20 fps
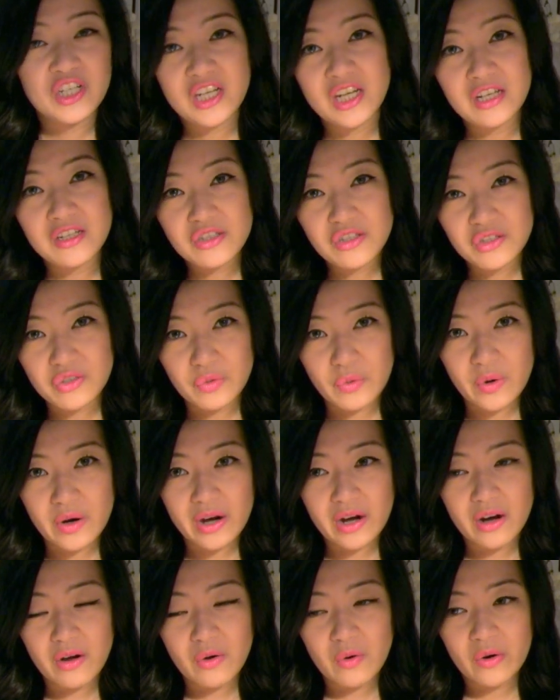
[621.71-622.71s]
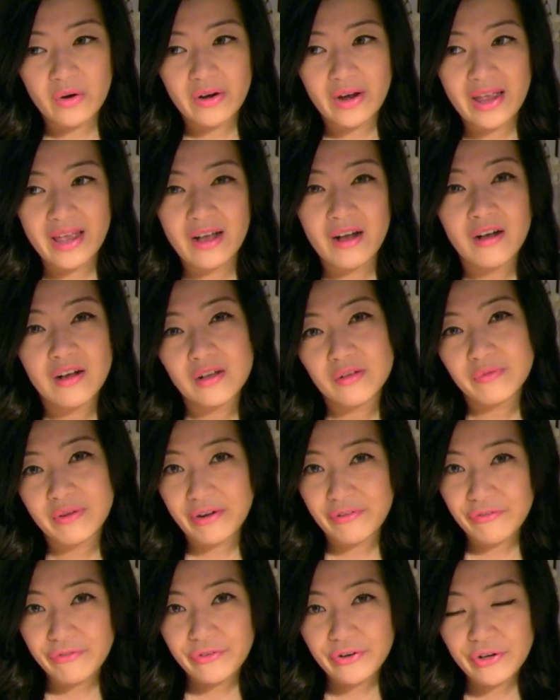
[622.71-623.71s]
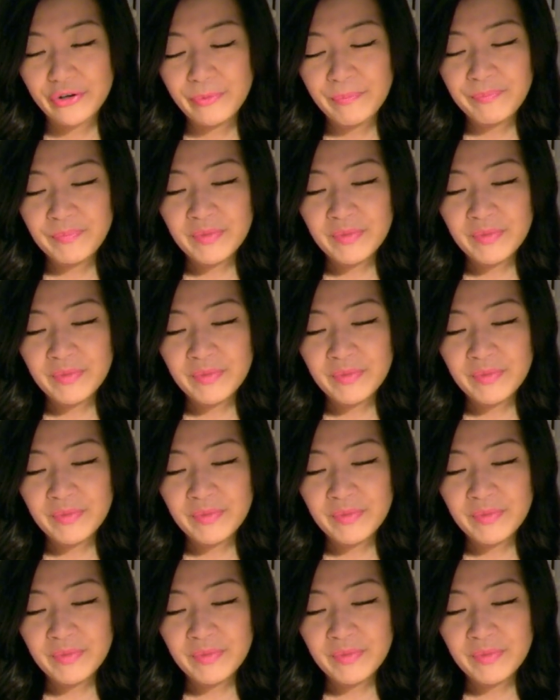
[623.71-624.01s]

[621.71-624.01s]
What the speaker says: Chanel store or a Holt Renfrew